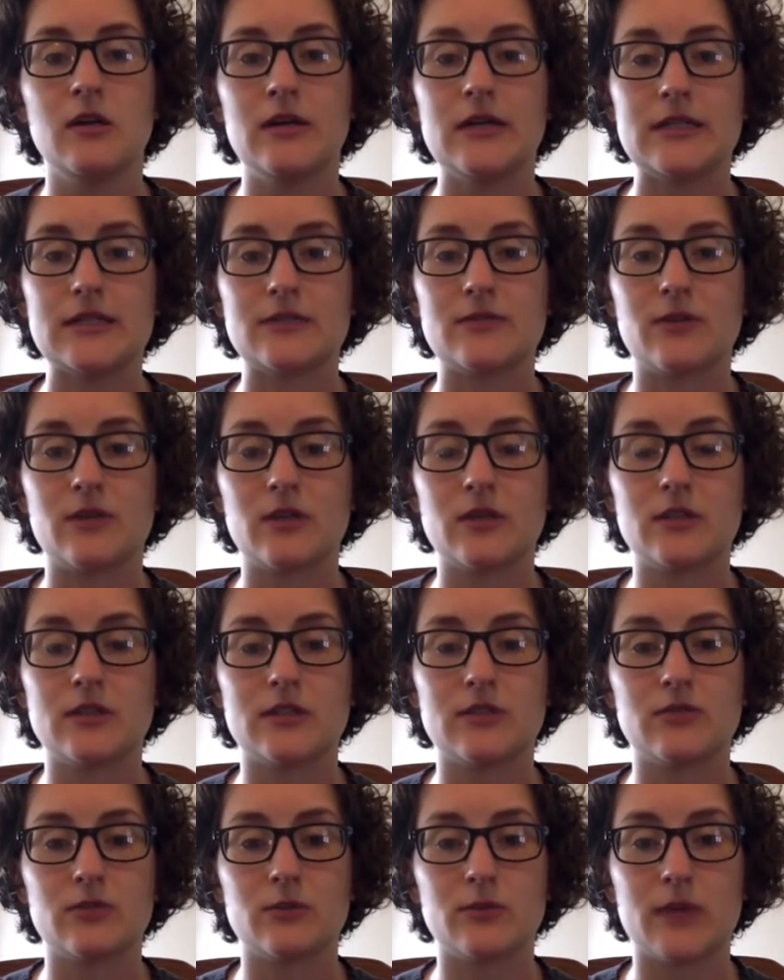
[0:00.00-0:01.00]
As far as
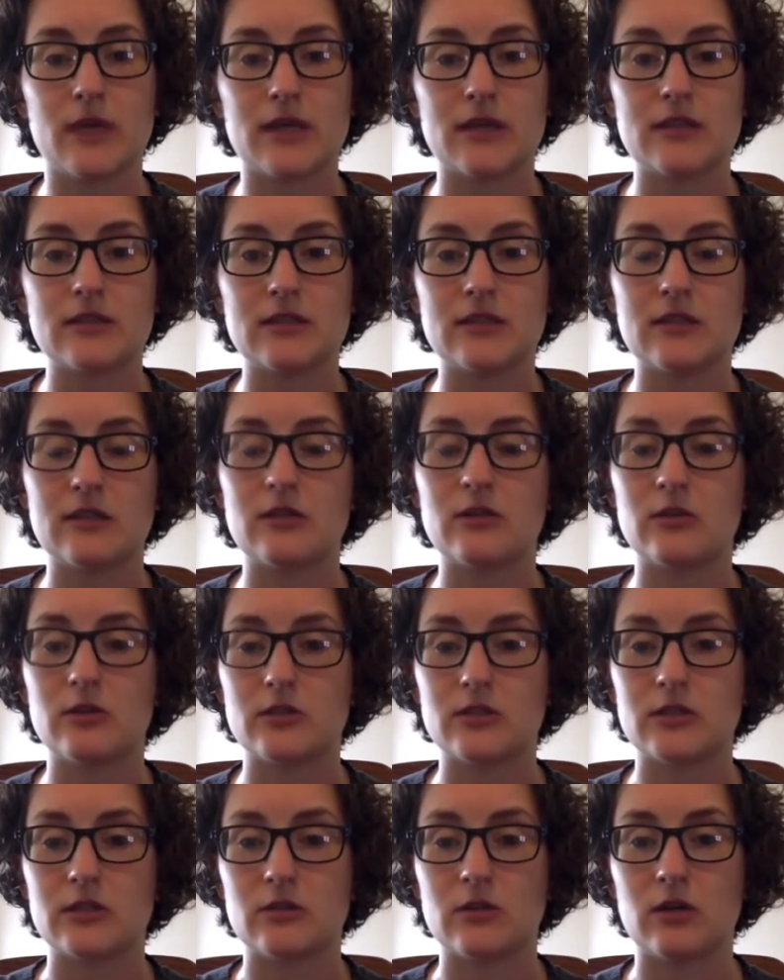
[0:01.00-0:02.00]
informatics in the
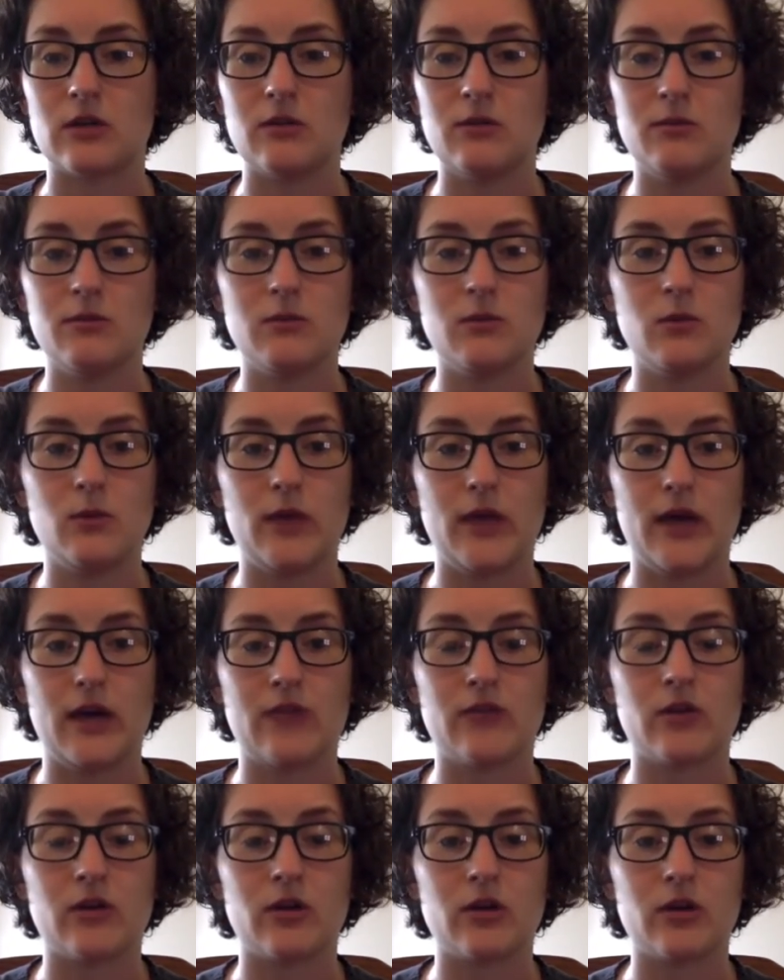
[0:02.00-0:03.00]
nursing realm, we have
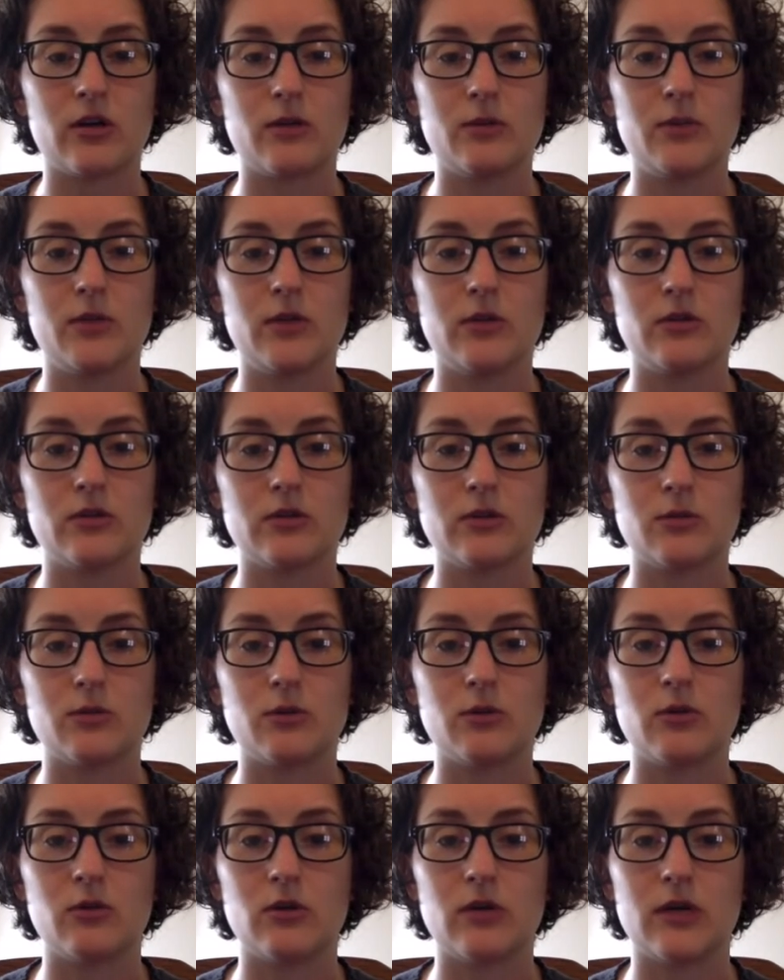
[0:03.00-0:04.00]
on our computers a
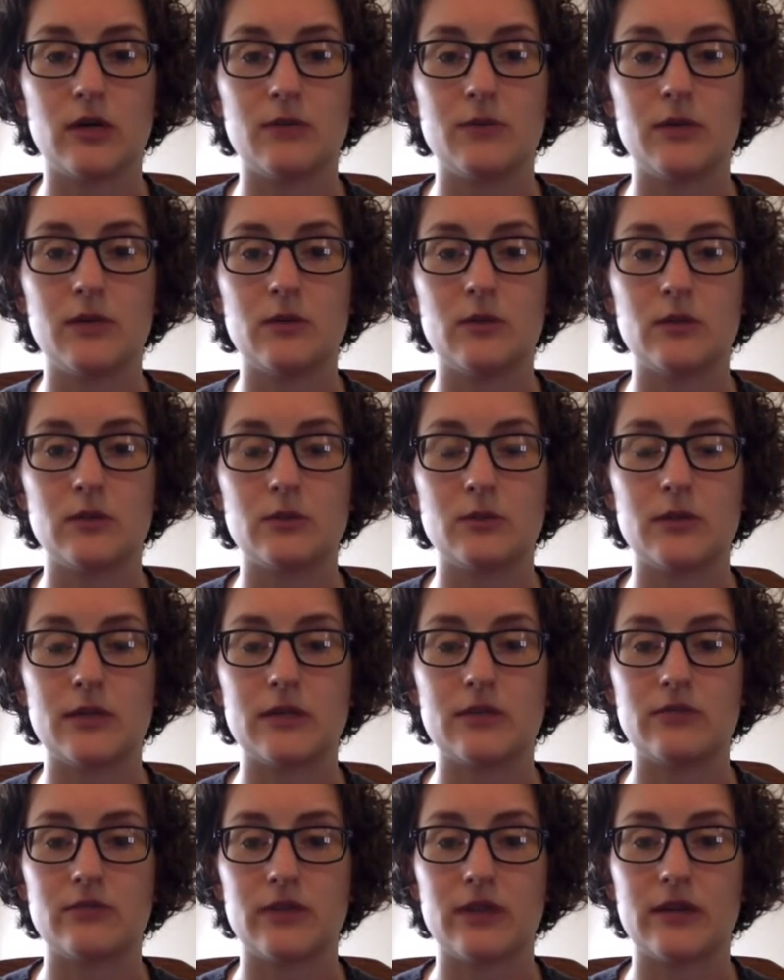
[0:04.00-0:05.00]
program in which we
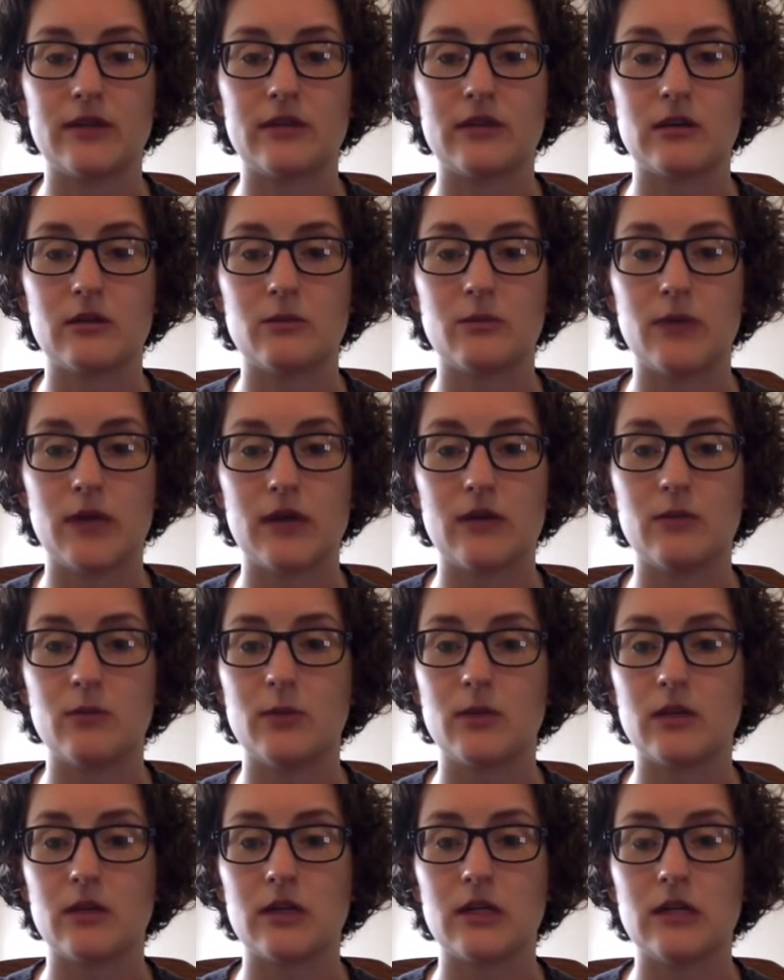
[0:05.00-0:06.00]
can find the
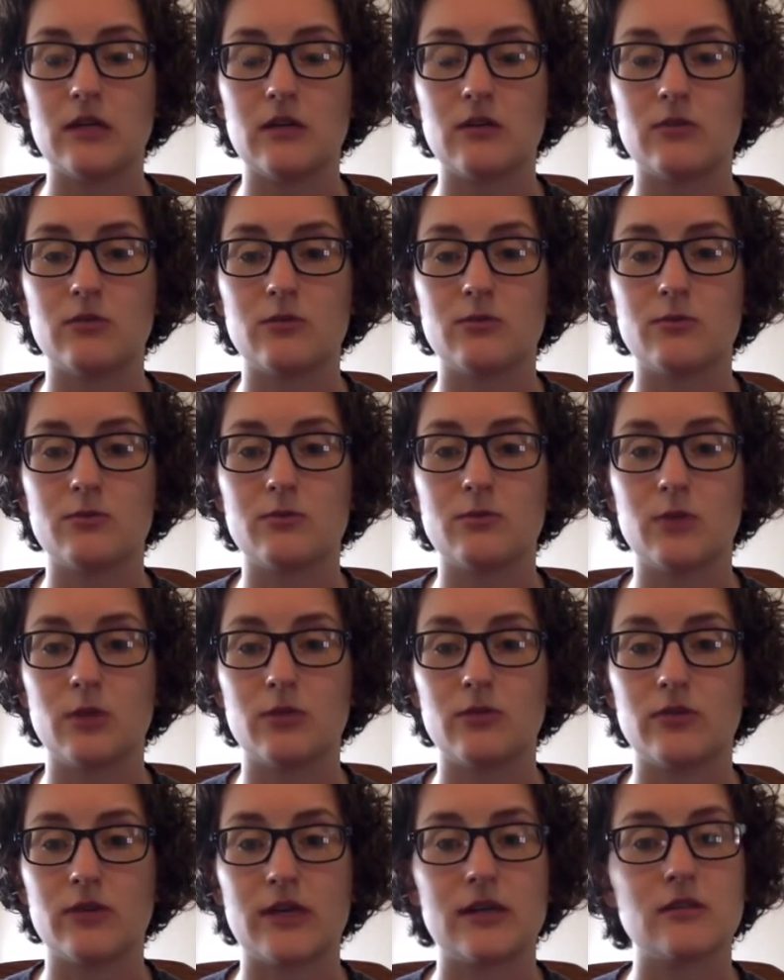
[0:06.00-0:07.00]
compatibility of
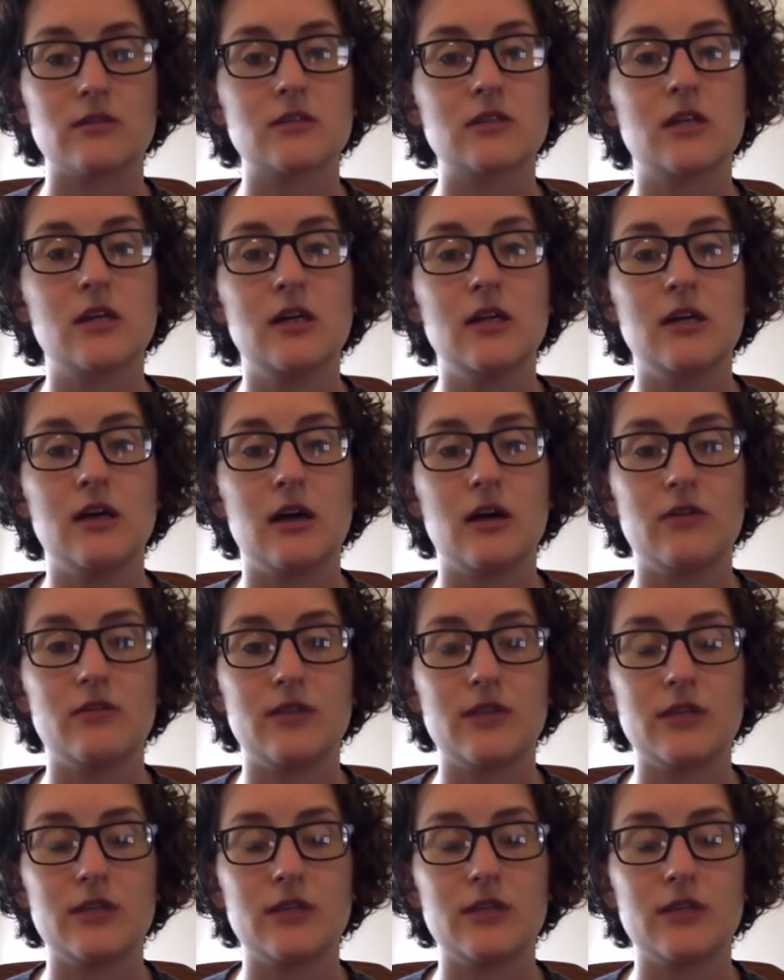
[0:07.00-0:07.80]
profiles of